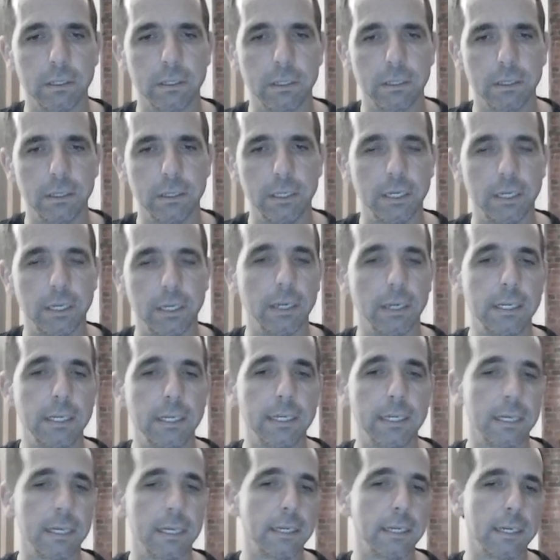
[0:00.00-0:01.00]
you know,
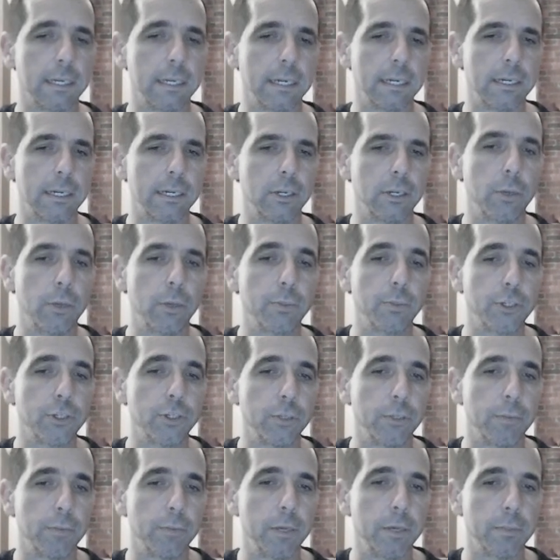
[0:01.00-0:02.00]
an opportune
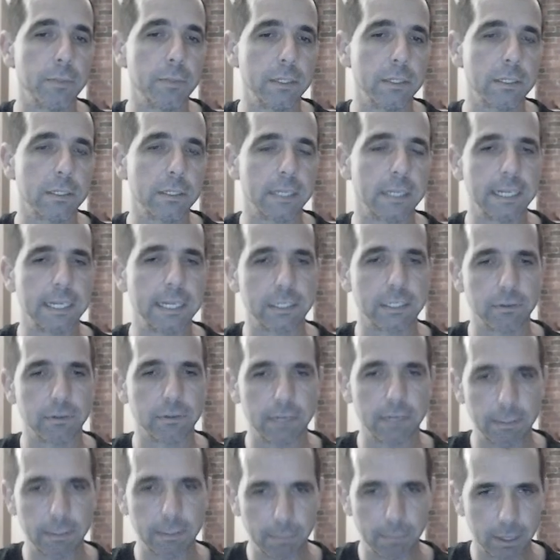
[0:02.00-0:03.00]
moment later on,
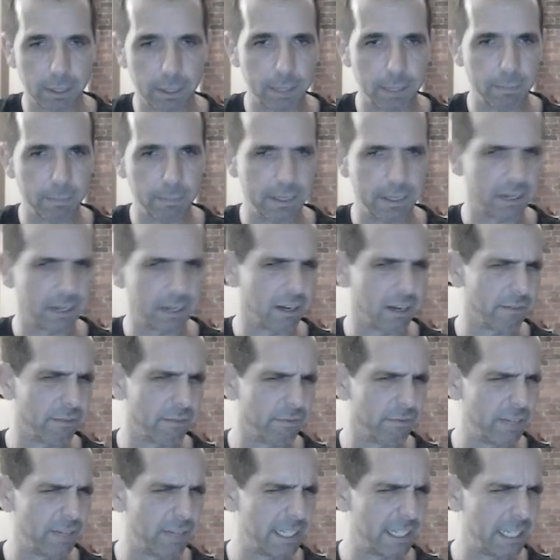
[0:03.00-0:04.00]
it might be, I can't
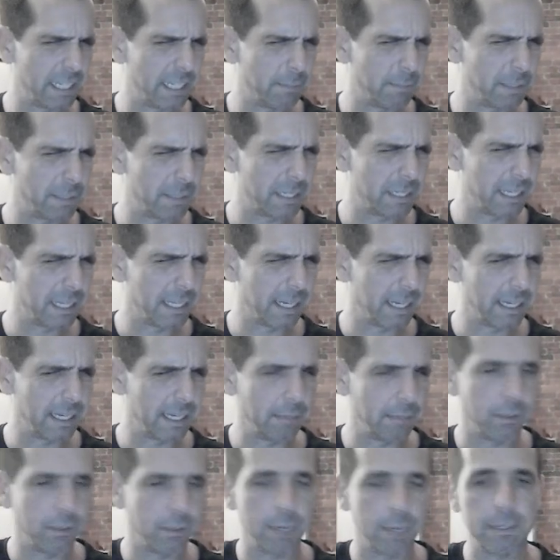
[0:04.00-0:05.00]
really see particularly
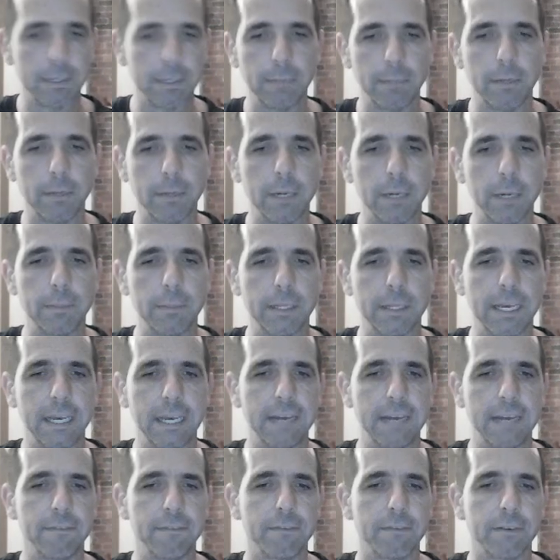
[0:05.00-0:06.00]
why, but it might be that
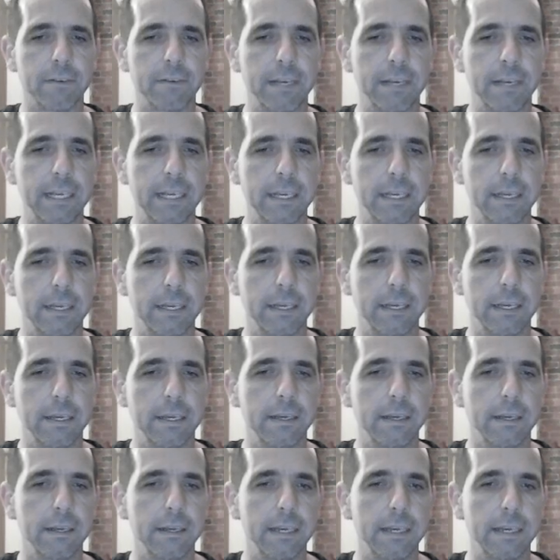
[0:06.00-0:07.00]
f3
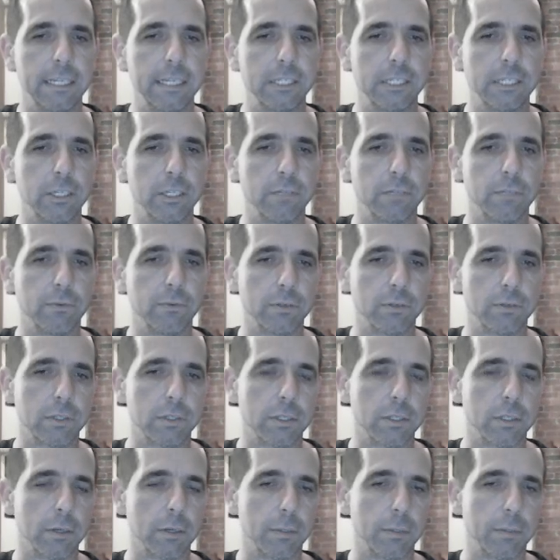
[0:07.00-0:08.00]
is useful to
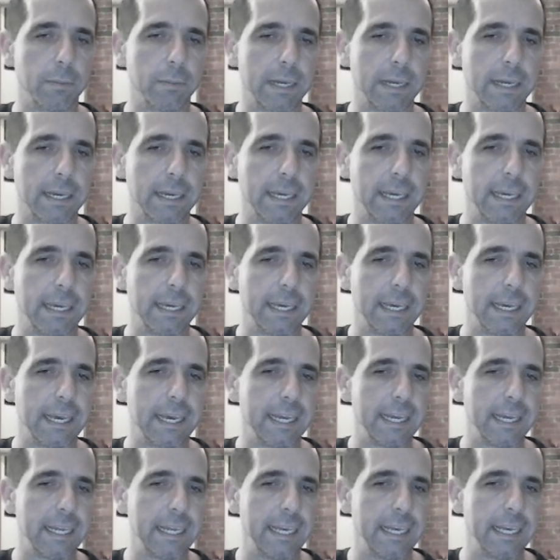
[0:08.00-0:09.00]
stop the black king getting
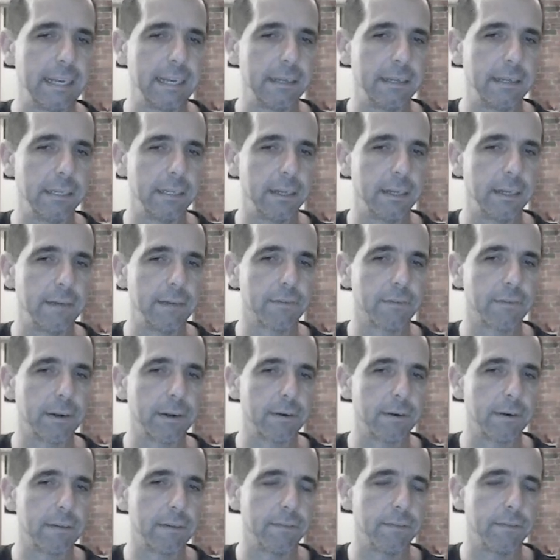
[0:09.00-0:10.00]
hit in, you know, f3
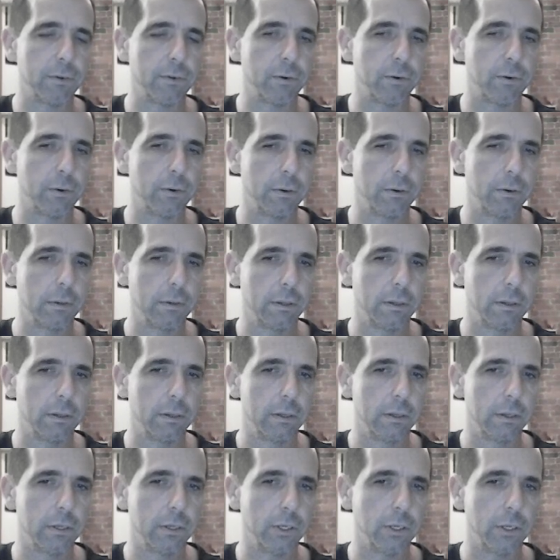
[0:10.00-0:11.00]
or f4
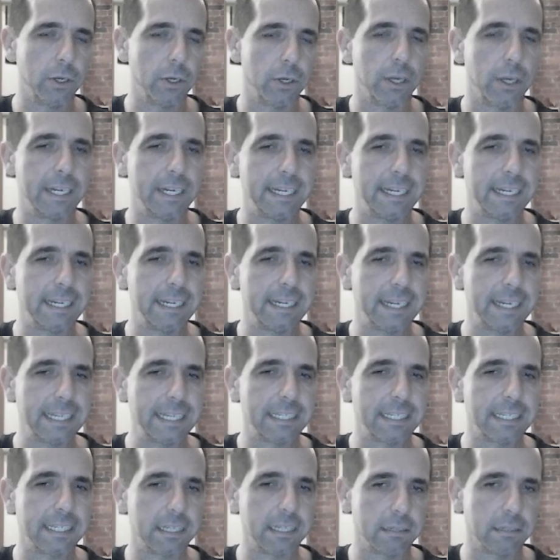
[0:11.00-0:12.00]
are needed
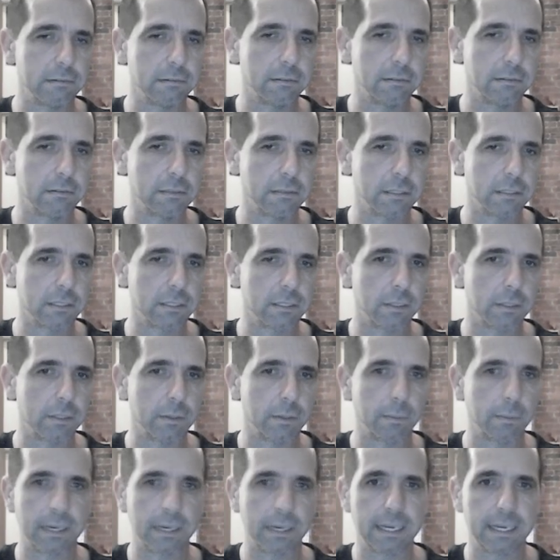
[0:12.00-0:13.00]
later to stop the
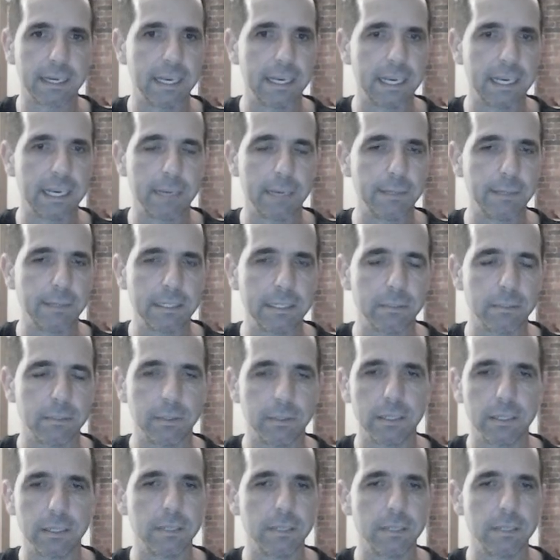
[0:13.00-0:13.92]
black king coming into one of those